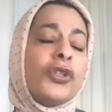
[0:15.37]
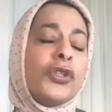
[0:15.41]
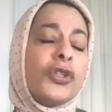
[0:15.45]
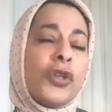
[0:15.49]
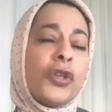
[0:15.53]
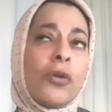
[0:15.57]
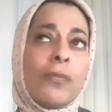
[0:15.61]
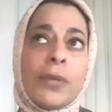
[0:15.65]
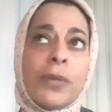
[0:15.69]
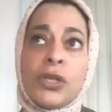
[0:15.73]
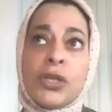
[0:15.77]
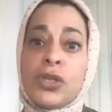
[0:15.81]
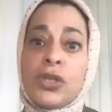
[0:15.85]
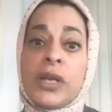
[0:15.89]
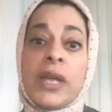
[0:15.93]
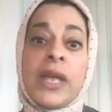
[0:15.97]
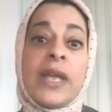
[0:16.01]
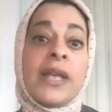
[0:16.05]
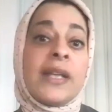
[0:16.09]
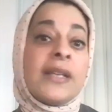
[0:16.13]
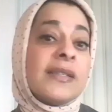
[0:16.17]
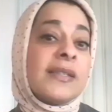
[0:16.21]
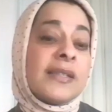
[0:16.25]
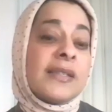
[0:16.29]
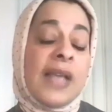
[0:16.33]
There's so
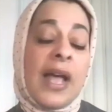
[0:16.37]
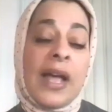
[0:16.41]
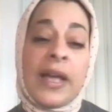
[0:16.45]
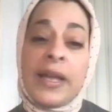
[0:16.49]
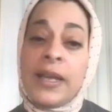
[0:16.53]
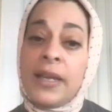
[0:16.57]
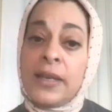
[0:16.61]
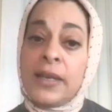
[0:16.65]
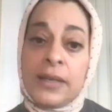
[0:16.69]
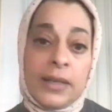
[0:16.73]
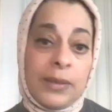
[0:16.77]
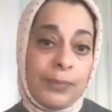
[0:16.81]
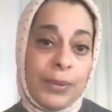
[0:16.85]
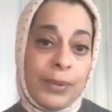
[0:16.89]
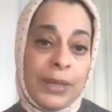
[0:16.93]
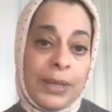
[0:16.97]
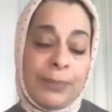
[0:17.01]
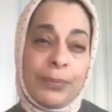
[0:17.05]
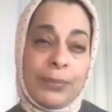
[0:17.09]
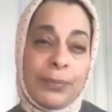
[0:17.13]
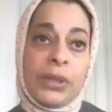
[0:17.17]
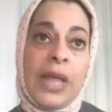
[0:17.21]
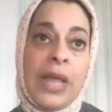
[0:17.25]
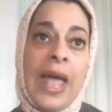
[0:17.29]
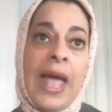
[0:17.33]
much
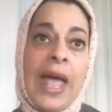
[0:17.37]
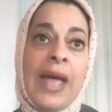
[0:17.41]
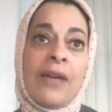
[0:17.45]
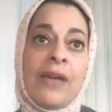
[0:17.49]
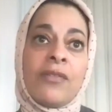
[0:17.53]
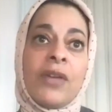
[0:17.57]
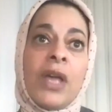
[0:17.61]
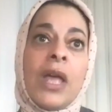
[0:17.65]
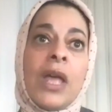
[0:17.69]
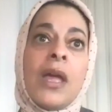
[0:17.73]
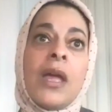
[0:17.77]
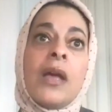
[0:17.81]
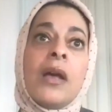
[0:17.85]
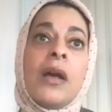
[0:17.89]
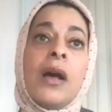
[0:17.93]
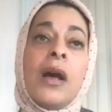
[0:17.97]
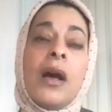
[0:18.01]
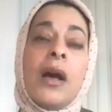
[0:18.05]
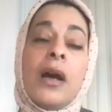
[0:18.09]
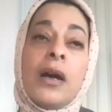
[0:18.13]
anxiety people have.